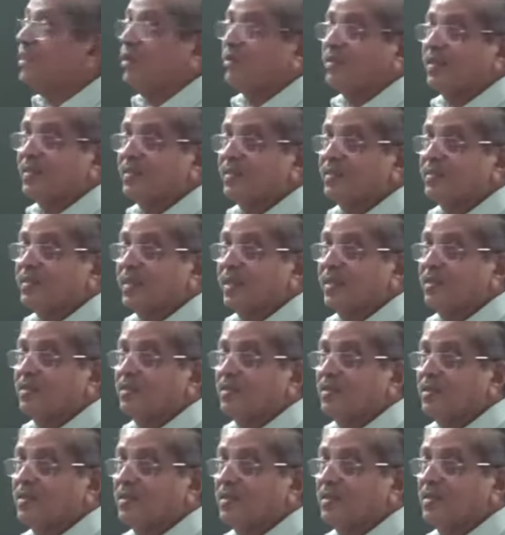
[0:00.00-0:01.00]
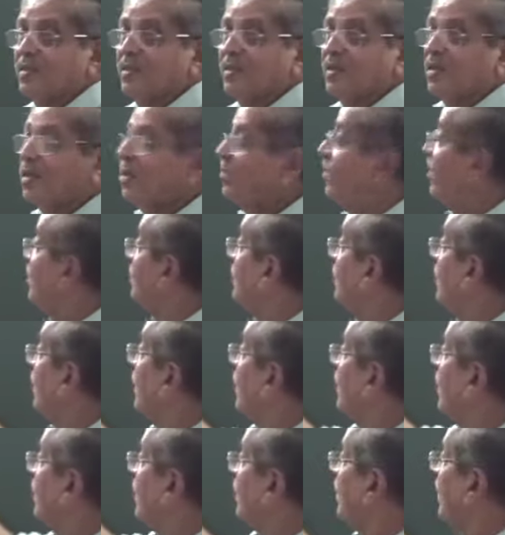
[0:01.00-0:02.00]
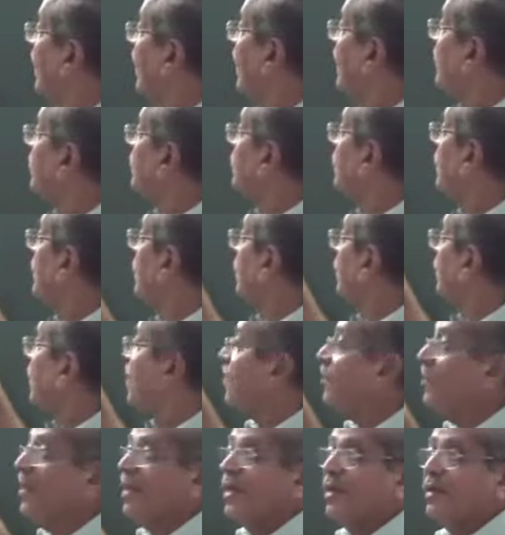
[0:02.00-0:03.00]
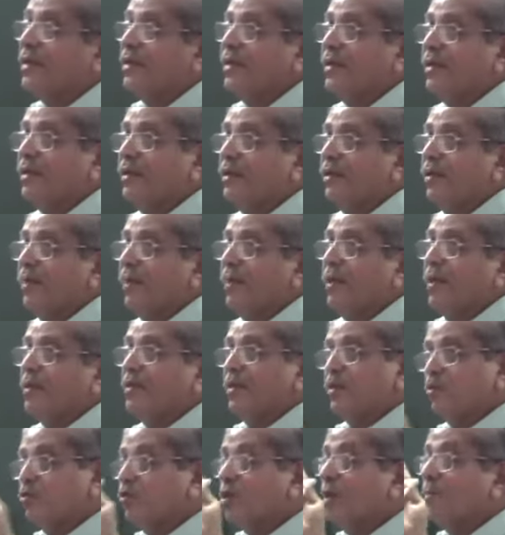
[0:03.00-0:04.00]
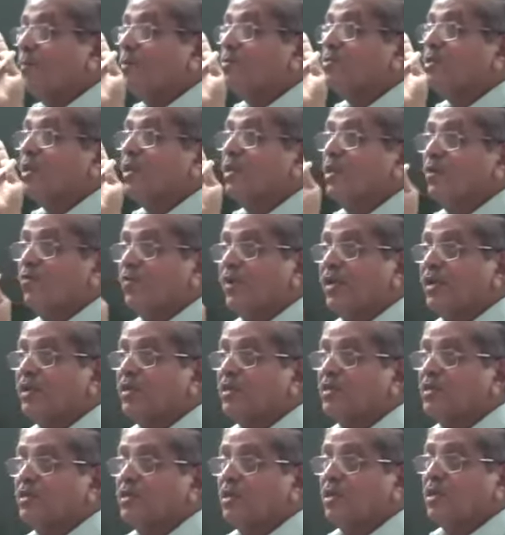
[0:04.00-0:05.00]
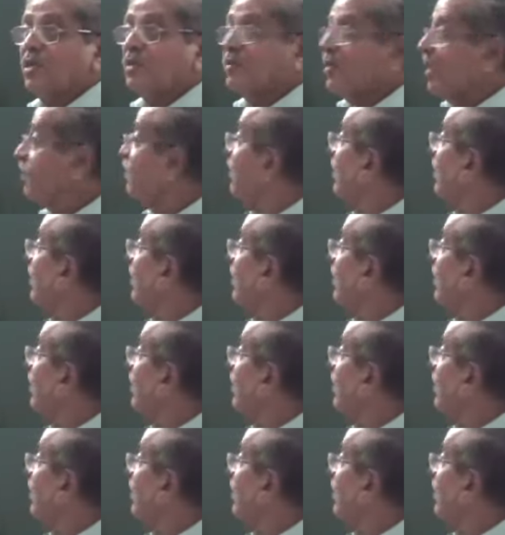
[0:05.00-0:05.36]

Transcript: on the other side. Whereas here, A and C, B and D, the two compounds are different. That